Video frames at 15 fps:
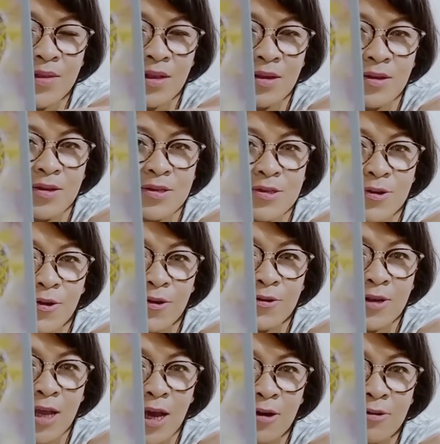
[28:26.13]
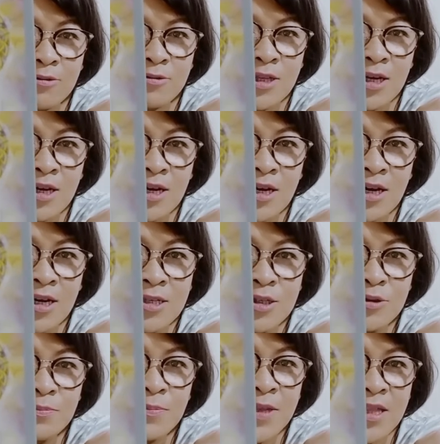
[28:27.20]
So now the
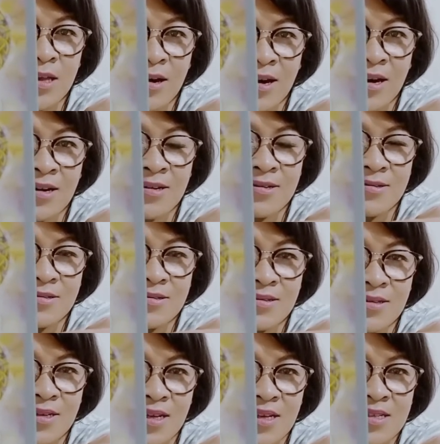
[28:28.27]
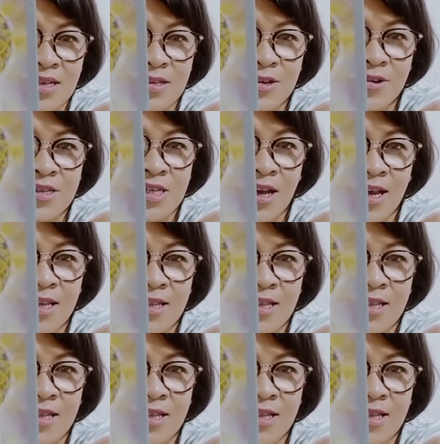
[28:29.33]
Jupiter is in your side.